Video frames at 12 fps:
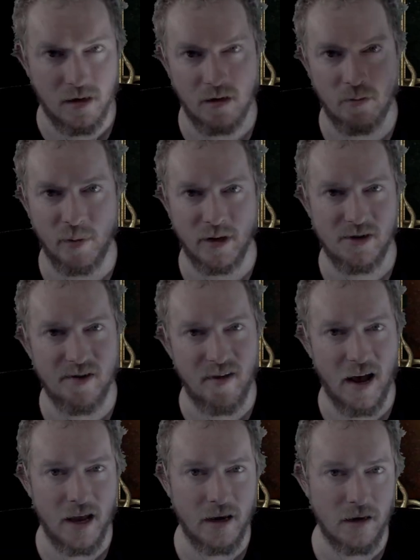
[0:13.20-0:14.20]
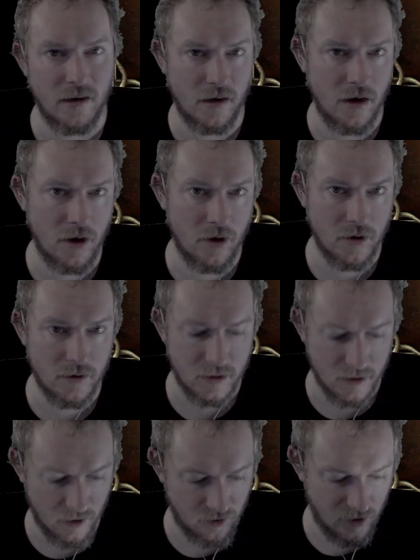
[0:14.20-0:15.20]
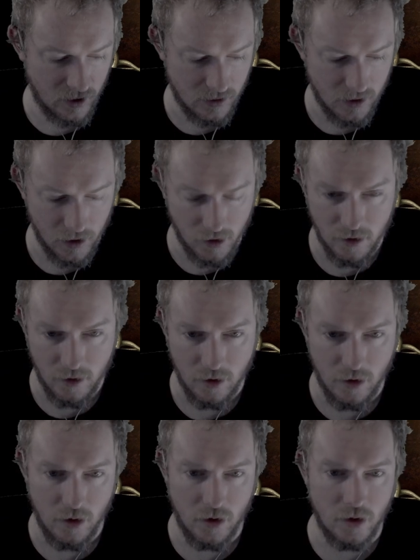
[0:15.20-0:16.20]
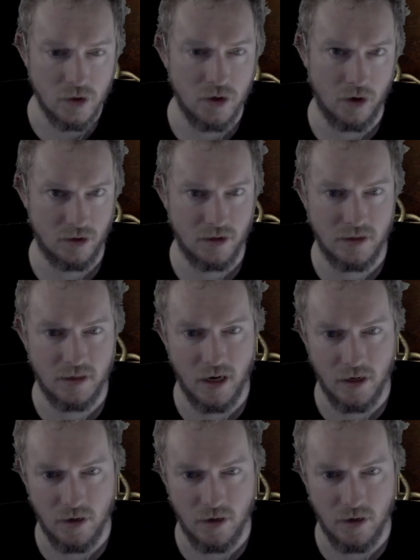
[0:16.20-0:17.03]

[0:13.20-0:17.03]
a bunch of high-end gear and stuff like that. So I'll just take